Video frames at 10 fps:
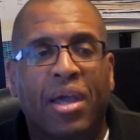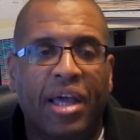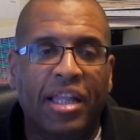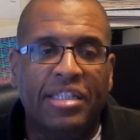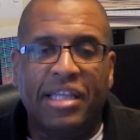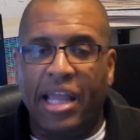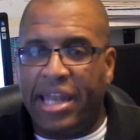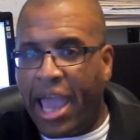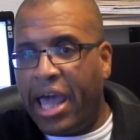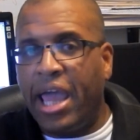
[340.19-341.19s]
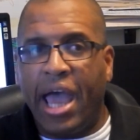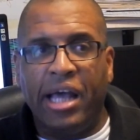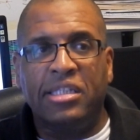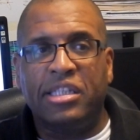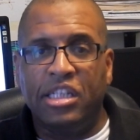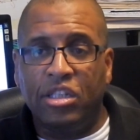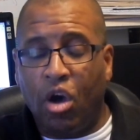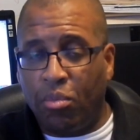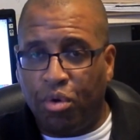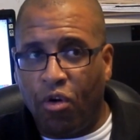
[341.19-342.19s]
and let's say dad has his
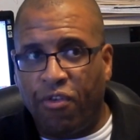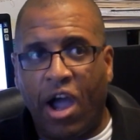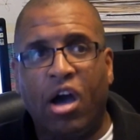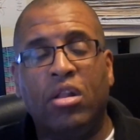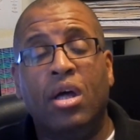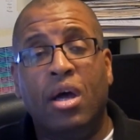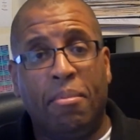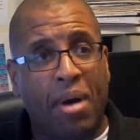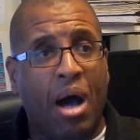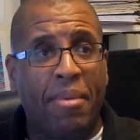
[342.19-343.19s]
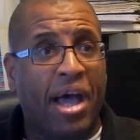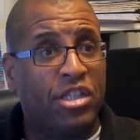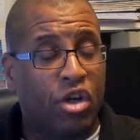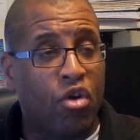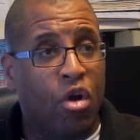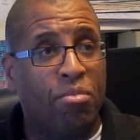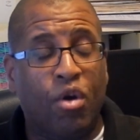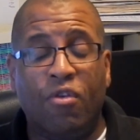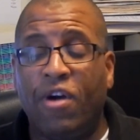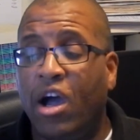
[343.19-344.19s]
own profile, mom has her own
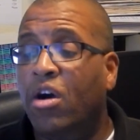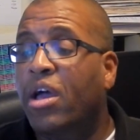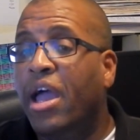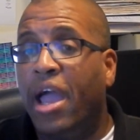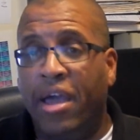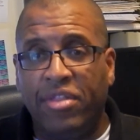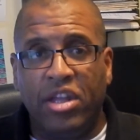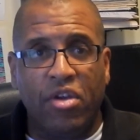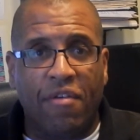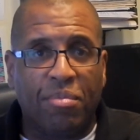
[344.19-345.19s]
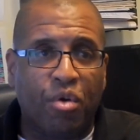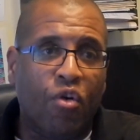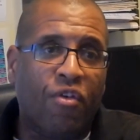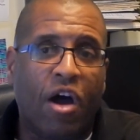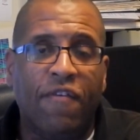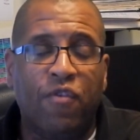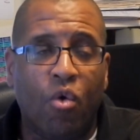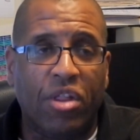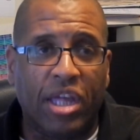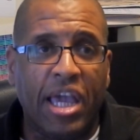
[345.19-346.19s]
profile, and then you have a profile
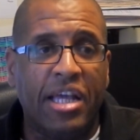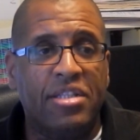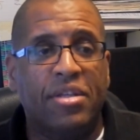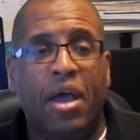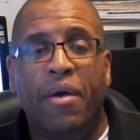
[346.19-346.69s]
for the kids.